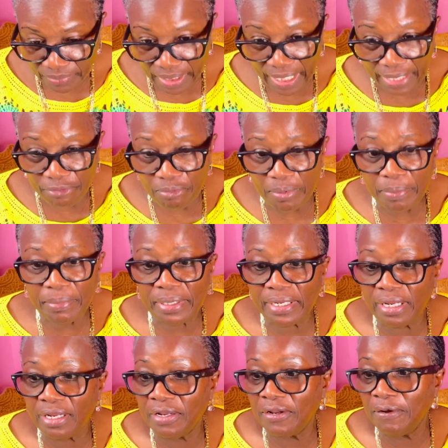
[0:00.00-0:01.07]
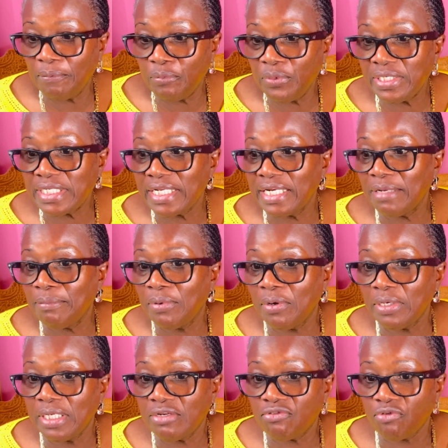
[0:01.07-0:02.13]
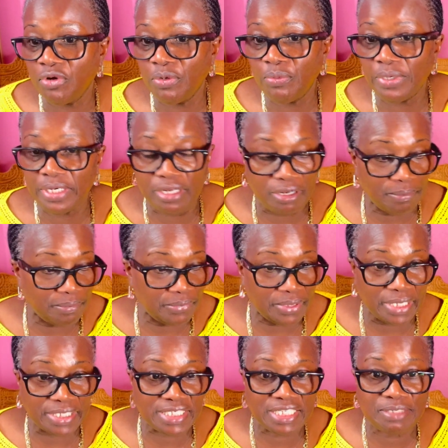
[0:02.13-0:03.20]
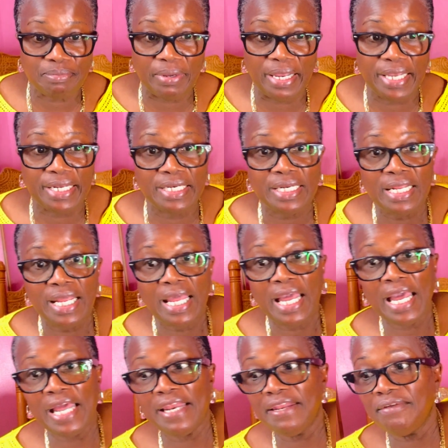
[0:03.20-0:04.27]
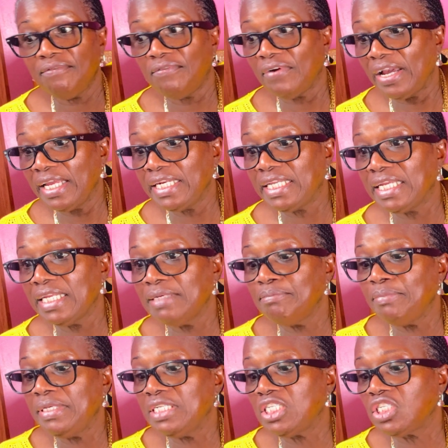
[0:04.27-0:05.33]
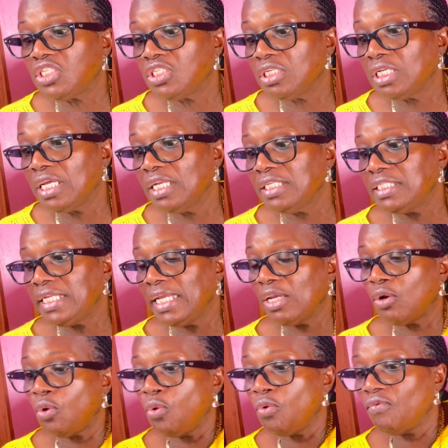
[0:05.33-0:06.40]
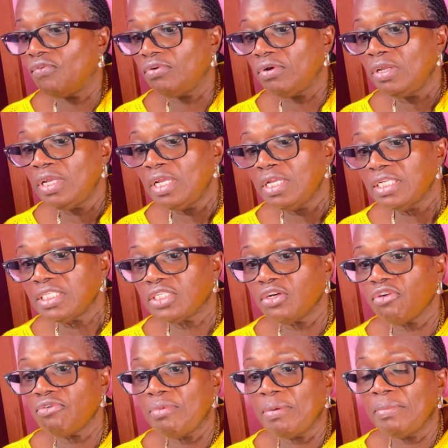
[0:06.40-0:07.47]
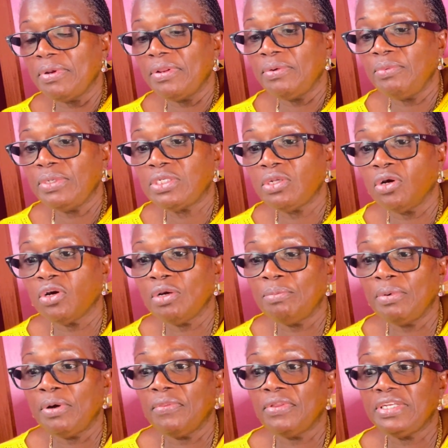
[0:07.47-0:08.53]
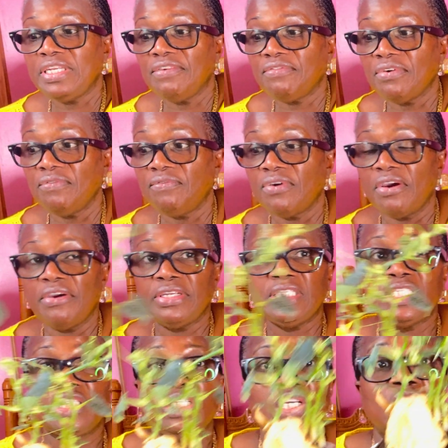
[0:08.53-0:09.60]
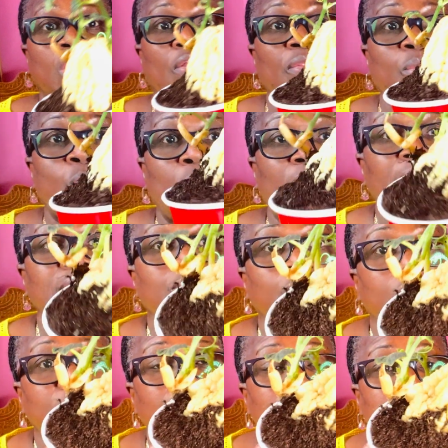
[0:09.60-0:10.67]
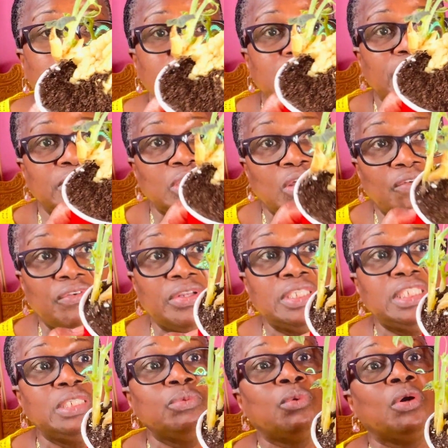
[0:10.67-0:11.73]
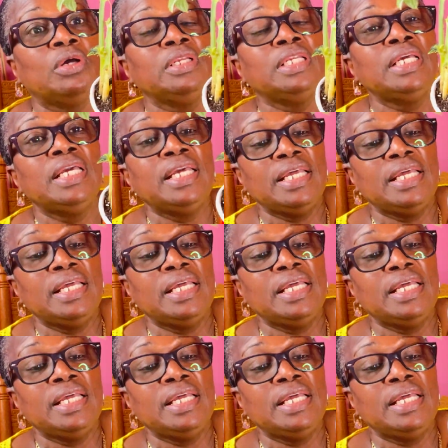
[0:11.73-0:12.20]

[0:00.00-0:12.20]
And remember, we said about it growing with that spine, and the vine can take over. So remember that we talk about the different varieties. So you got the white one, which is a novelty one.